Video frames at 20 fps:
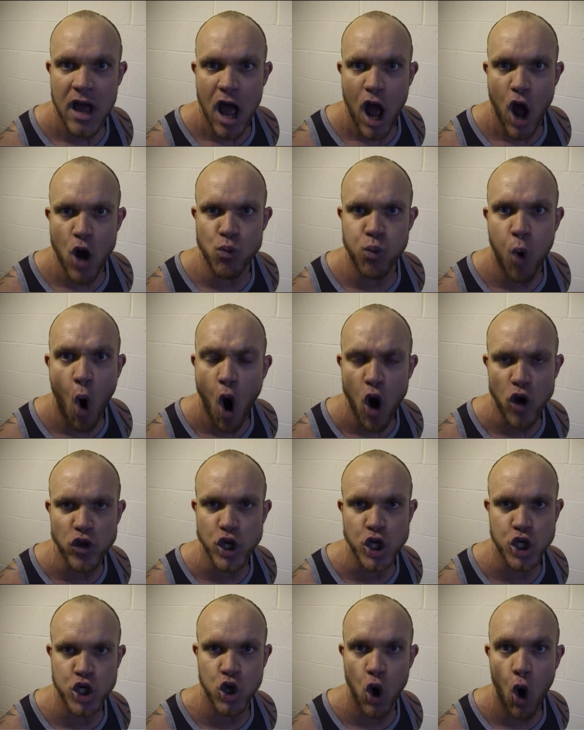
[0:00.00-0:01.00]
At war on
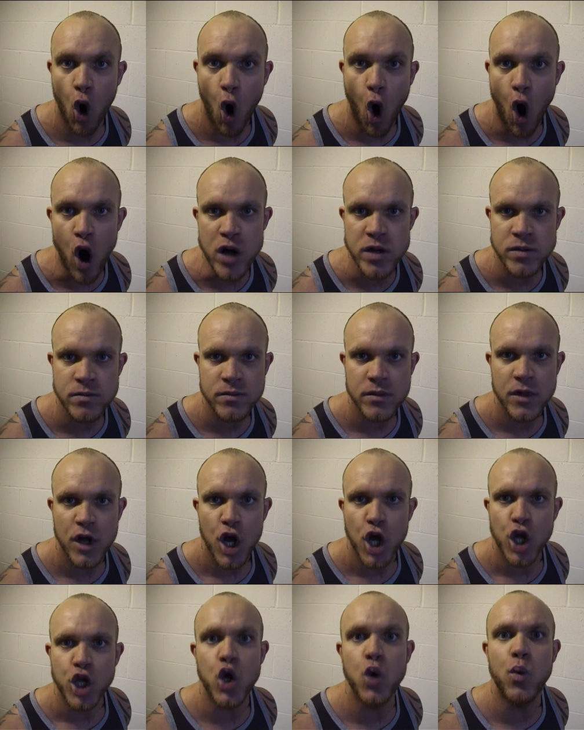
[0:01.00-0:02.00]
the shore,
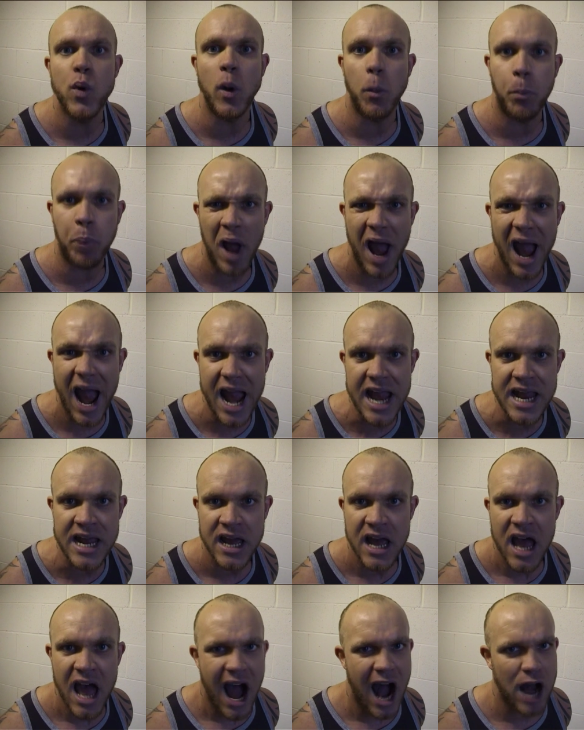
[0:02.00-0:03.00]
you will pay.
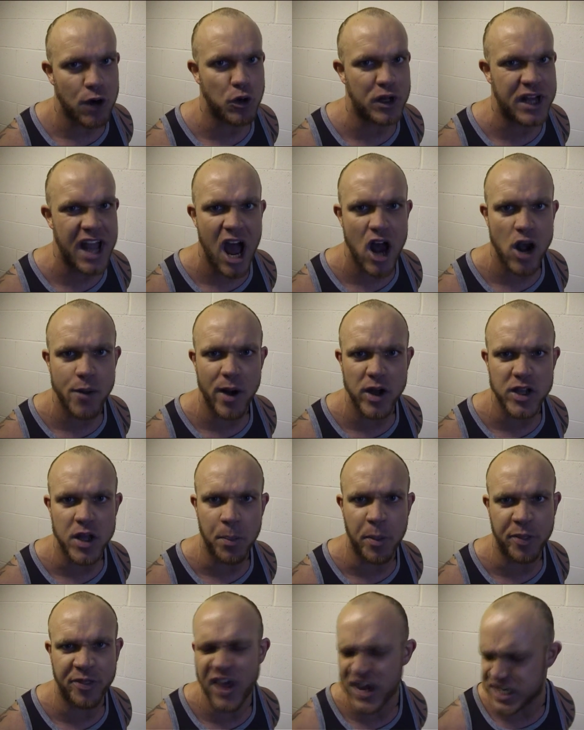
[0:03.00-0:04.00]
I don't care about your
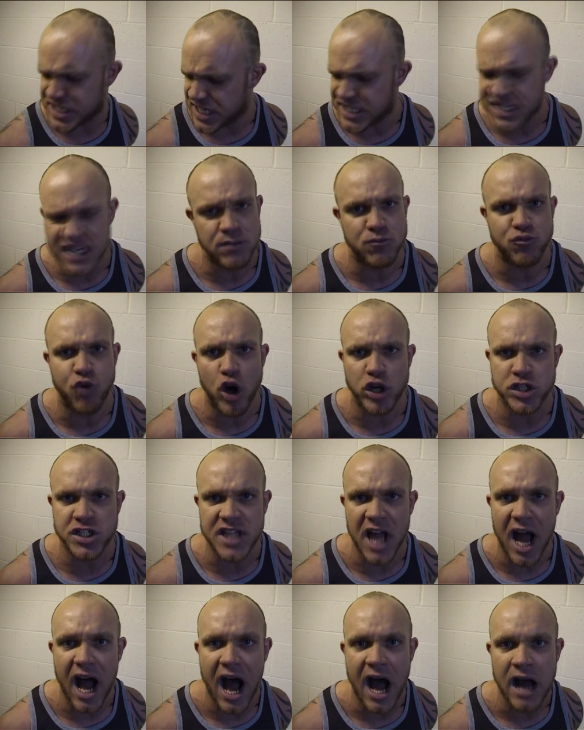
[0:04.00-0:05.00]
pathetic teen rock
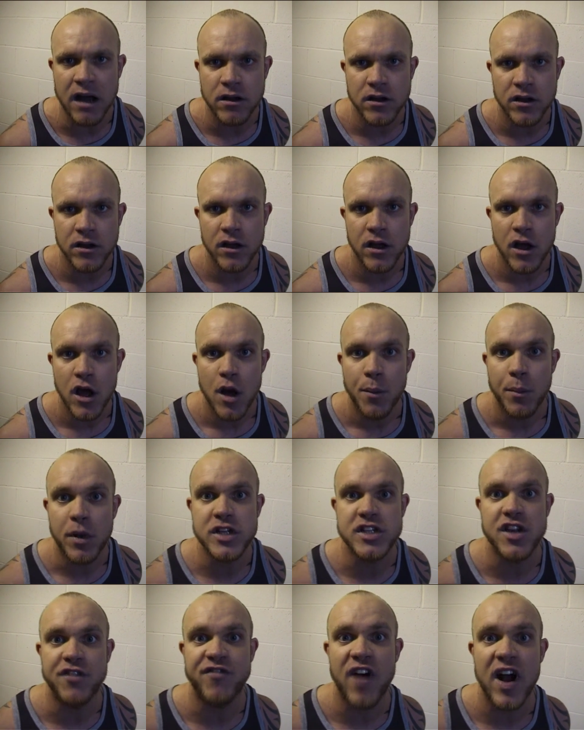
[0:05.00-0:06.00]
star.
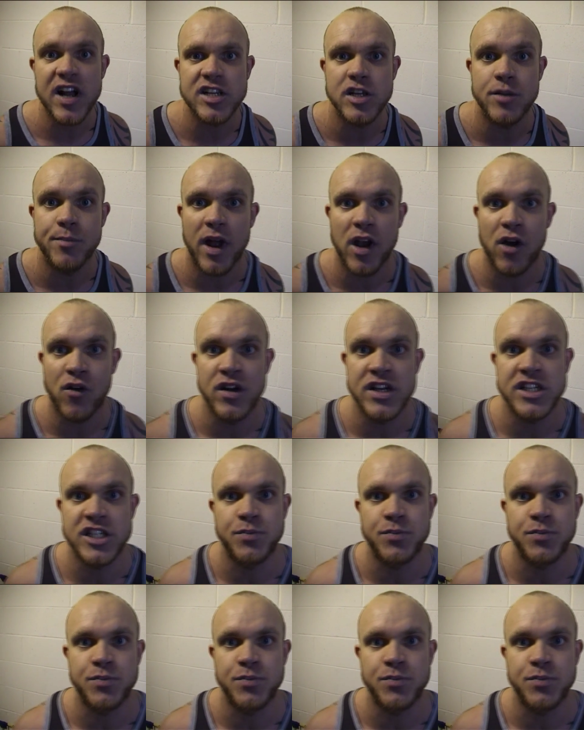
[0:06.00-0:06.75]
Because the fact of the matter is,